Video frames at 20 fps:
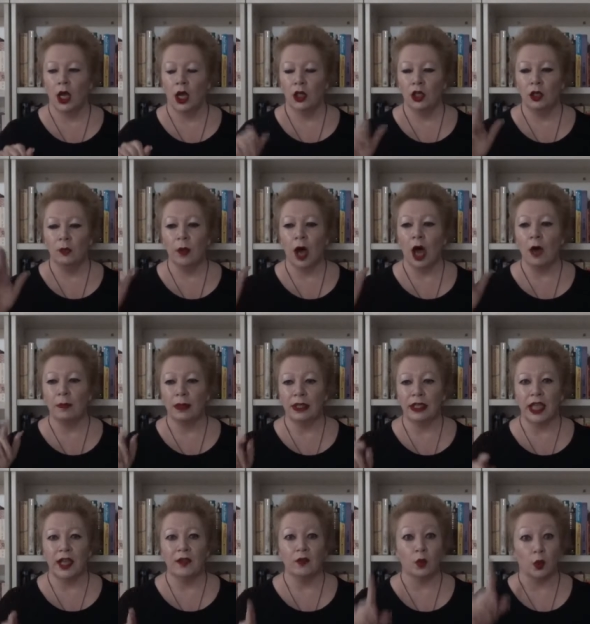you might be
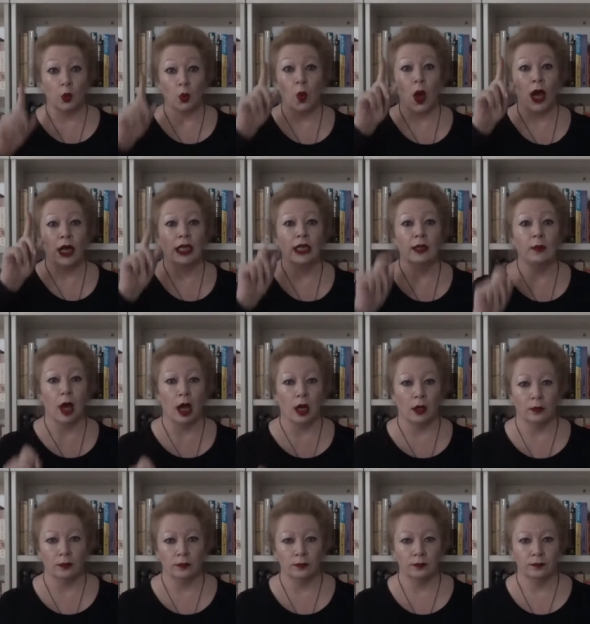left with one
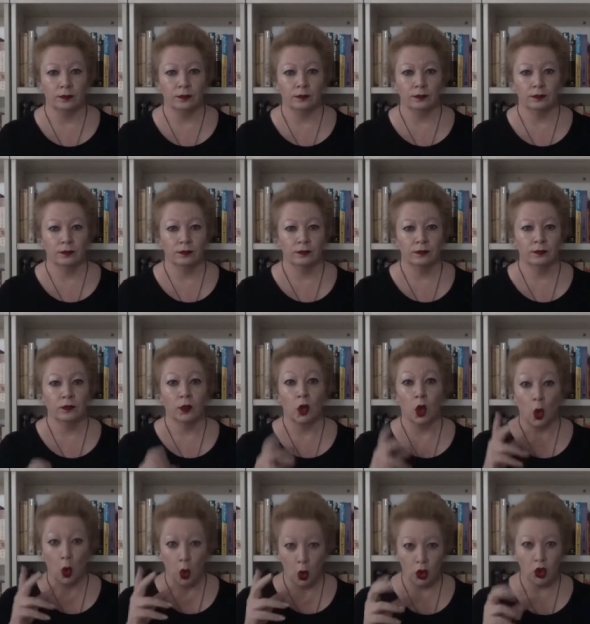email, or